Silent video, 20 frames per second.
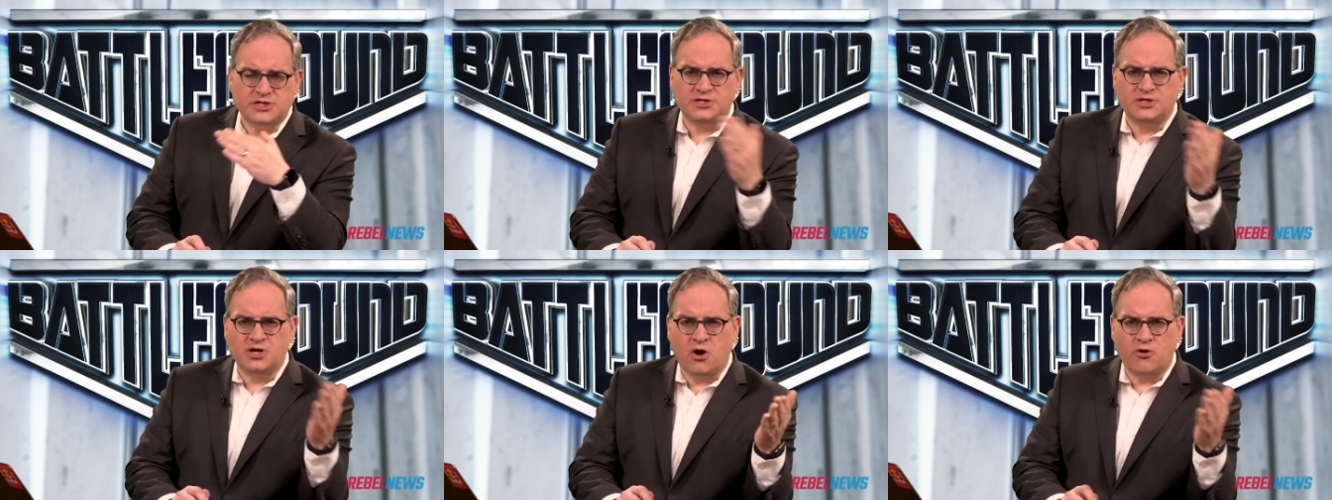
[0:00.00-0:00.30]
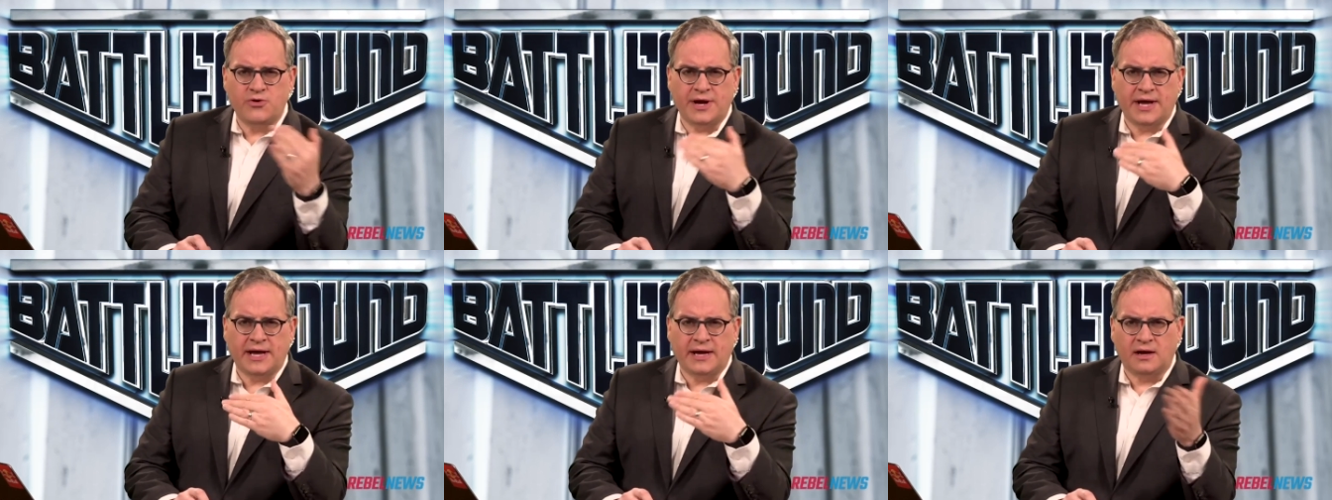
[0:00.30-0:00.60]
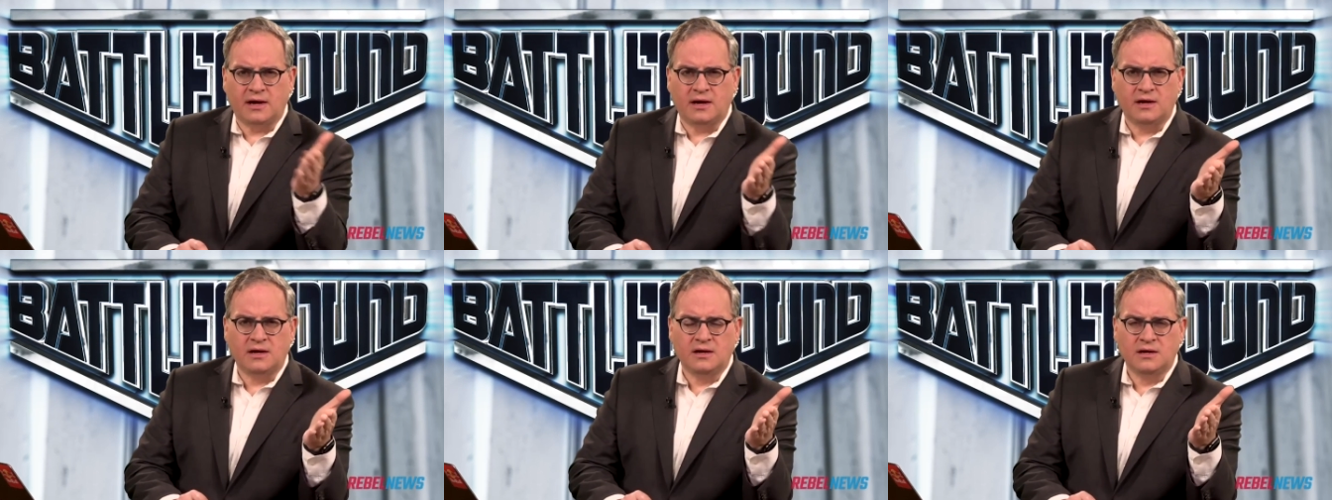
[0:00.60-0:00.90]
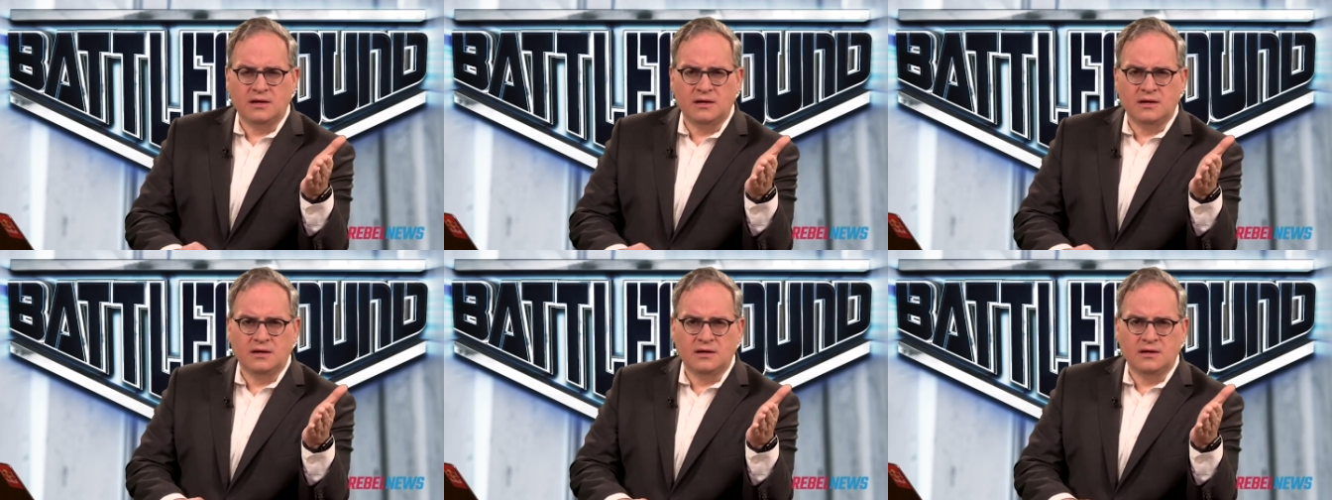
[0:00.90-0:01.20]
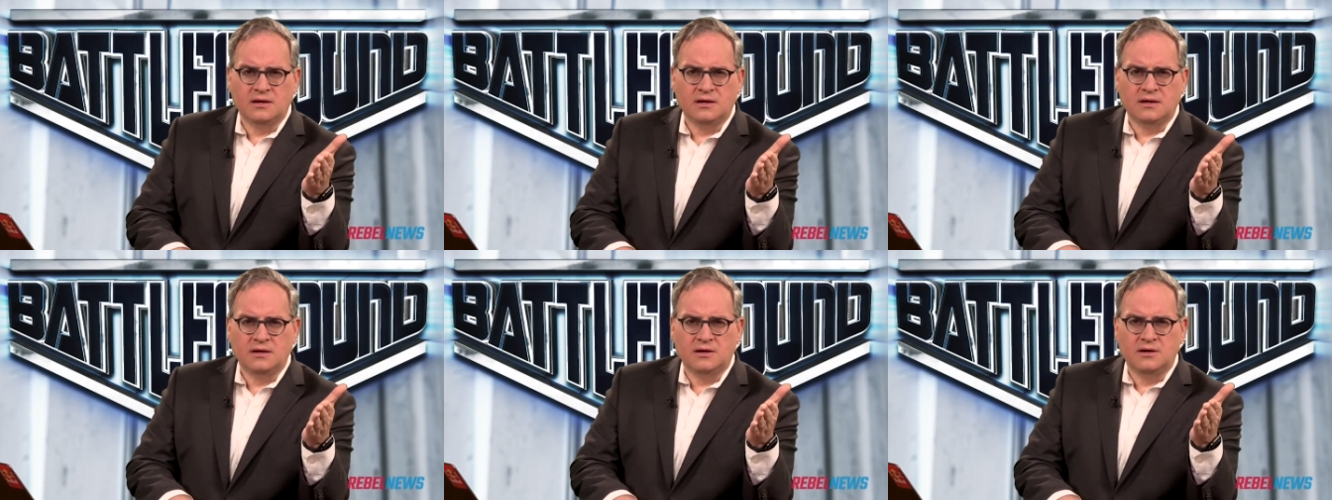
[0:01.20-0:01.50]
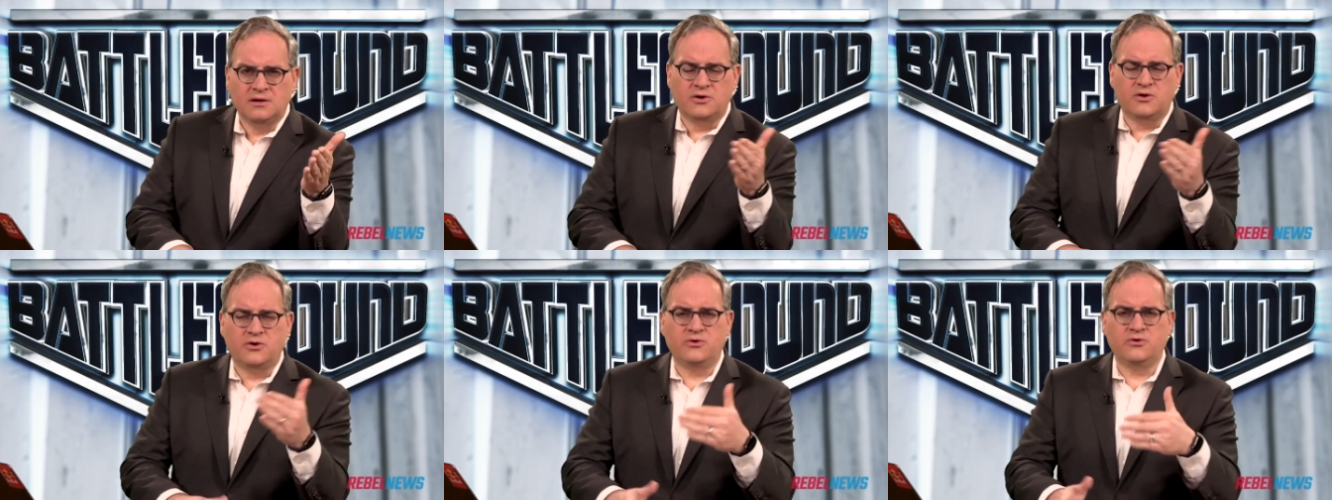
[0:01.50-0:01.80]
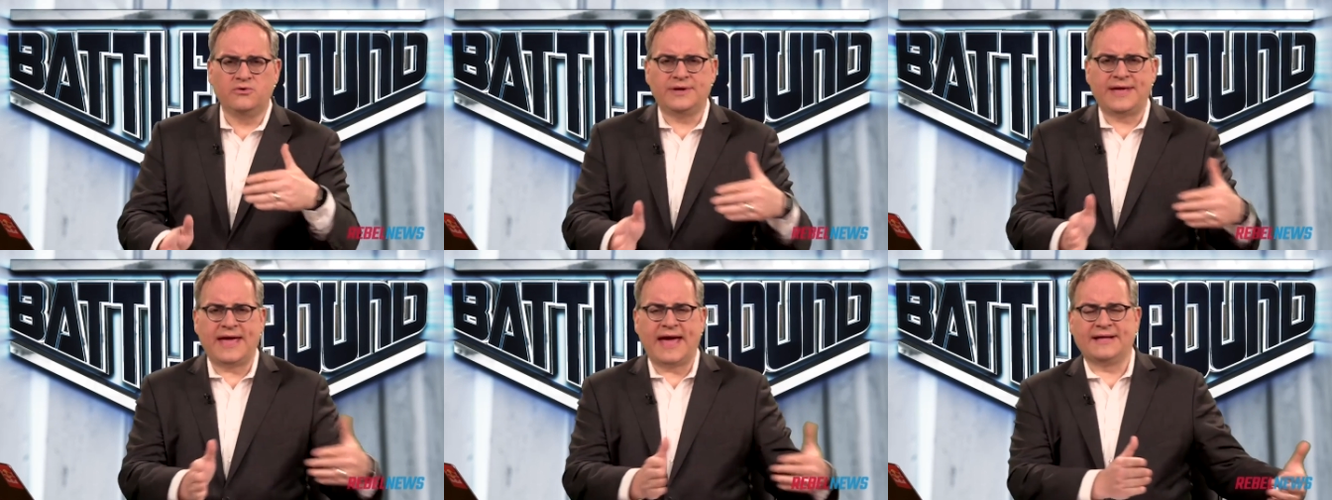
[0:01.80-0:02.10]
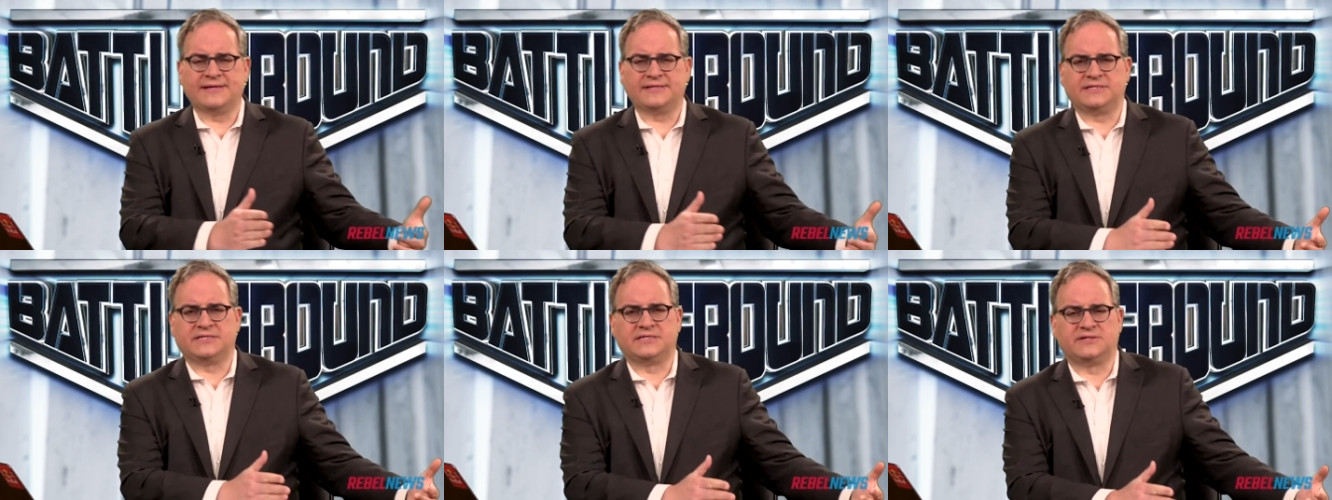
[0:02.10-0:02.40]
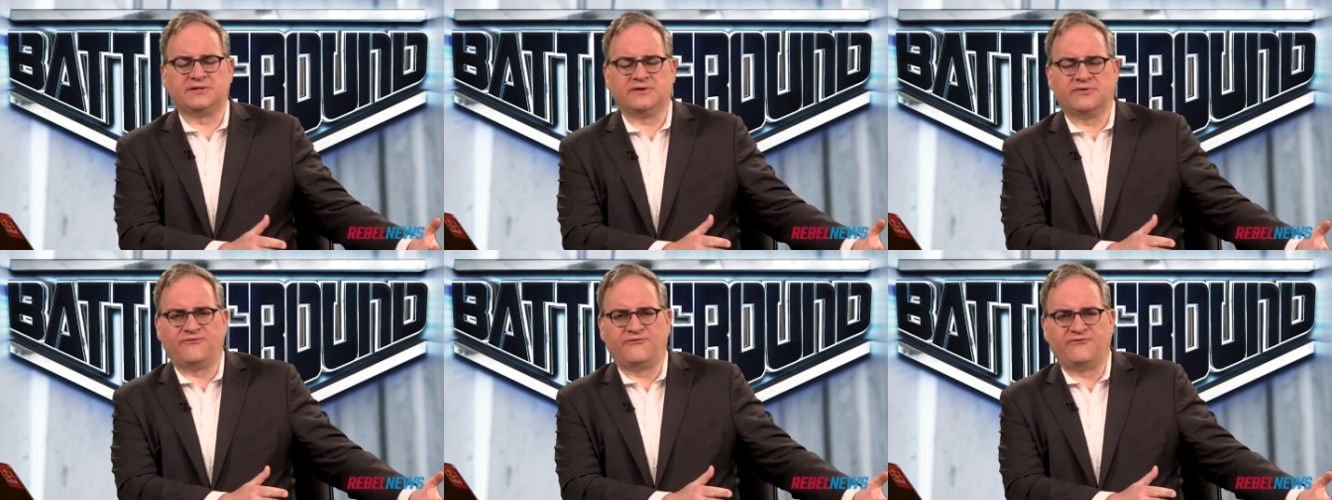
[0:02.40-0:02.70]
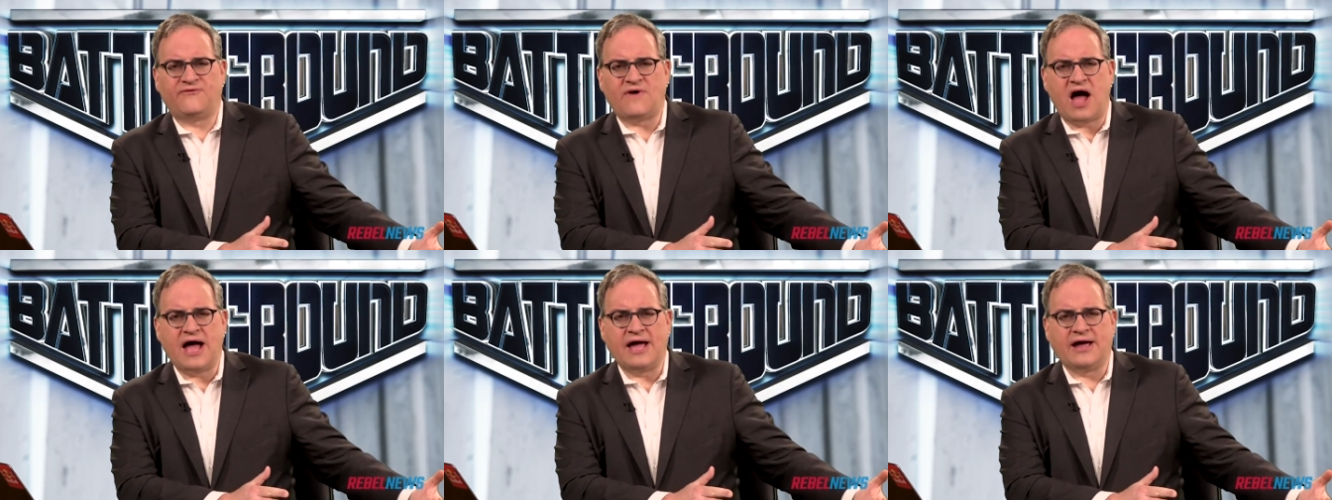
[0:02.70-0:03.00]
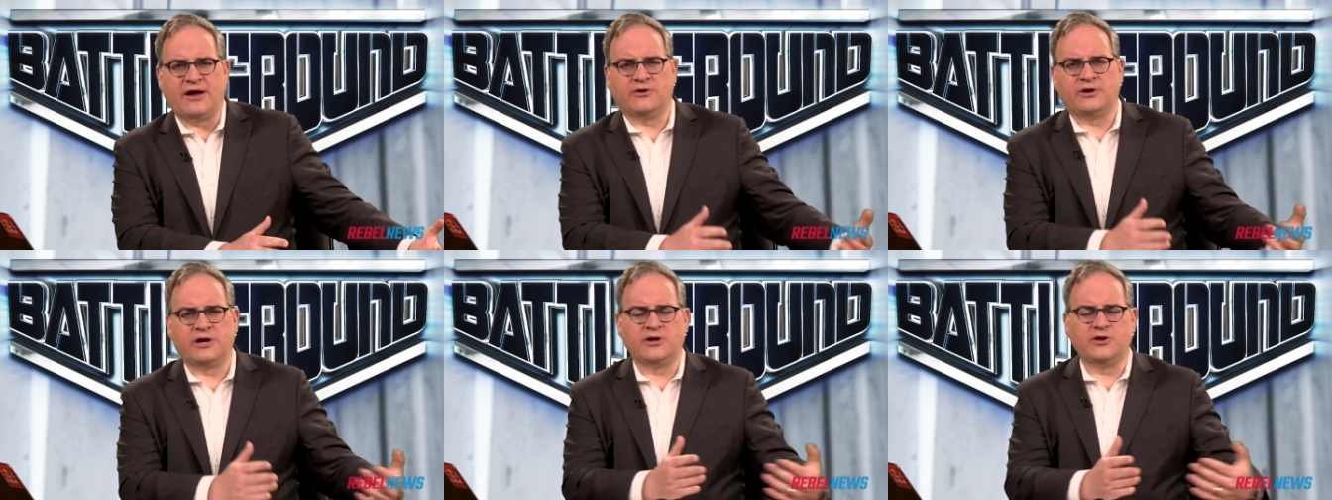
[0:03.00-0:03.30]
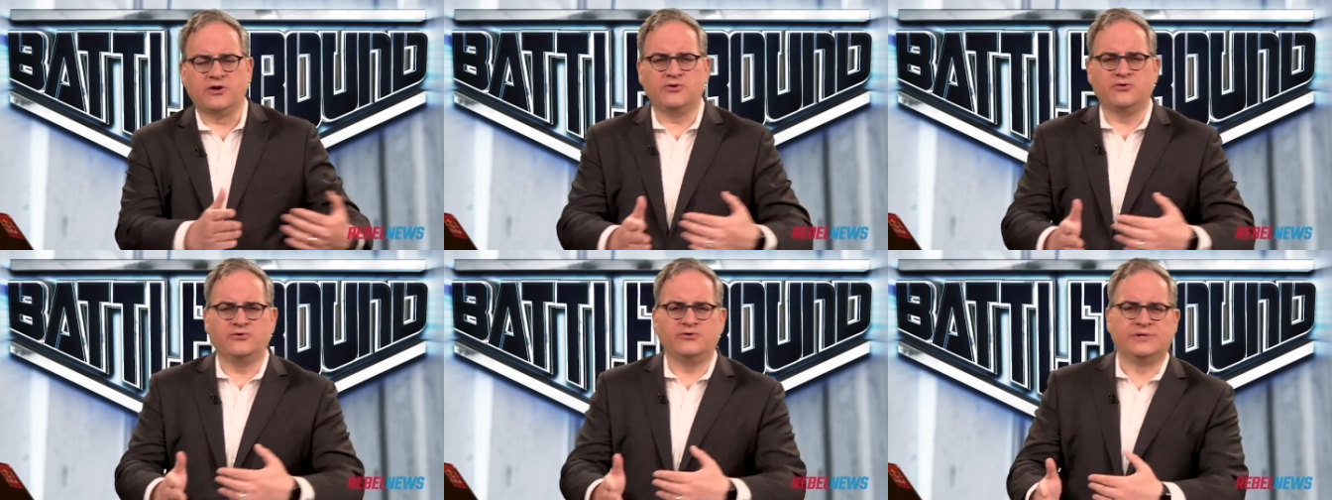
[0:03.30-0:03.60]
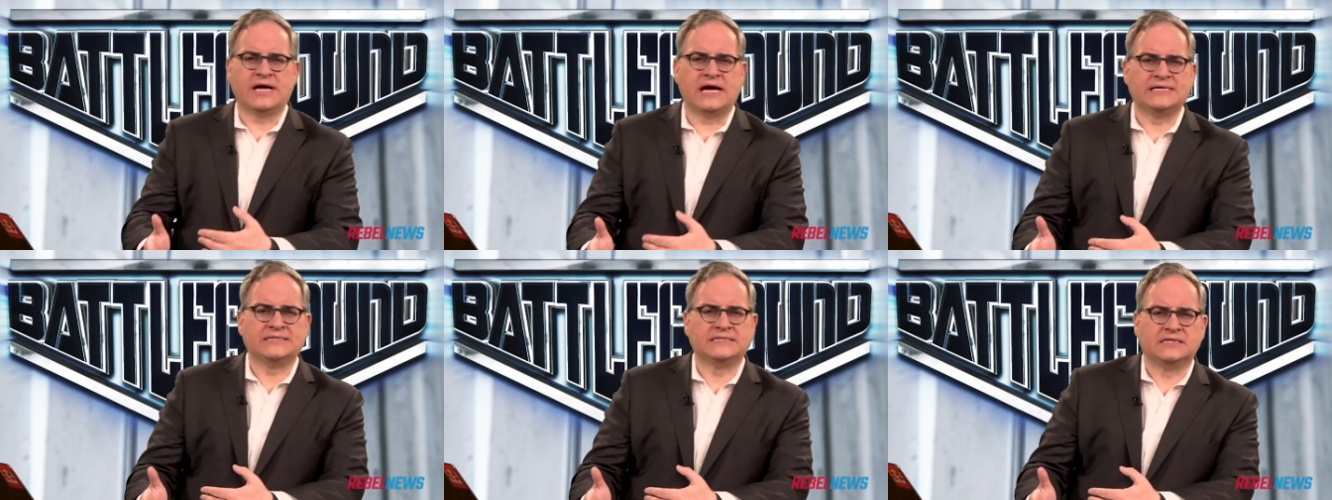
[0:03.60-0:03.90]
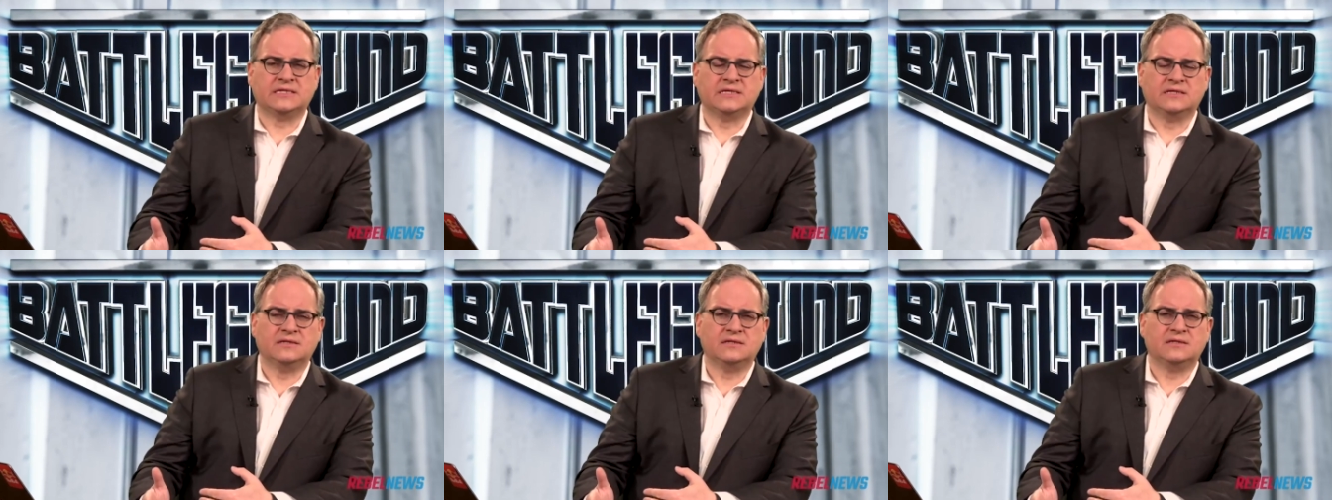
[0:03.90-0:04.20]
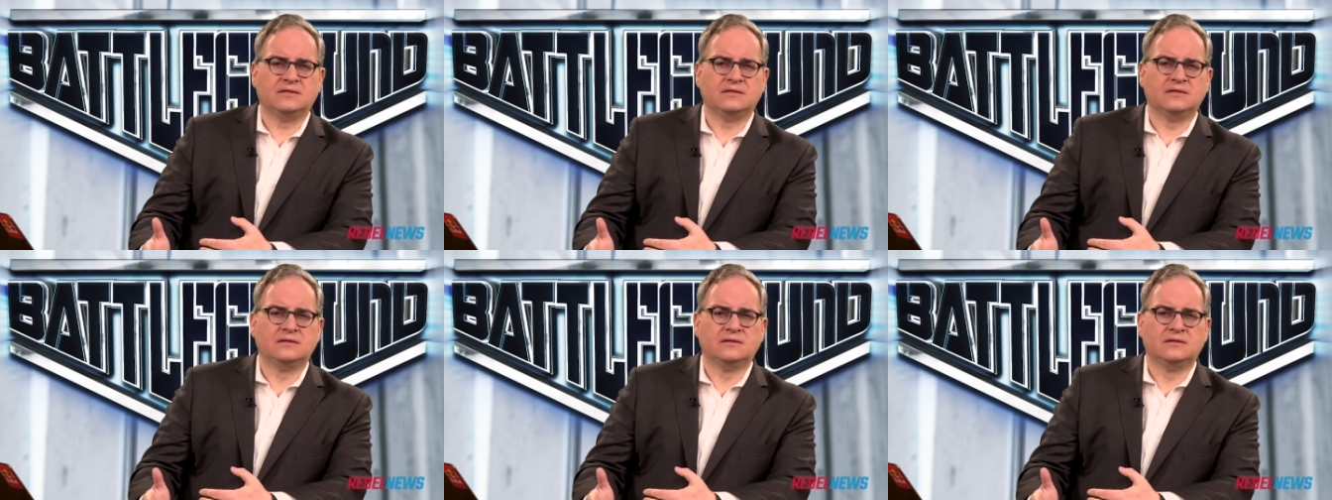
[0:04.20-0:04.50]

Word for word: noting who gets fired and who doesn't.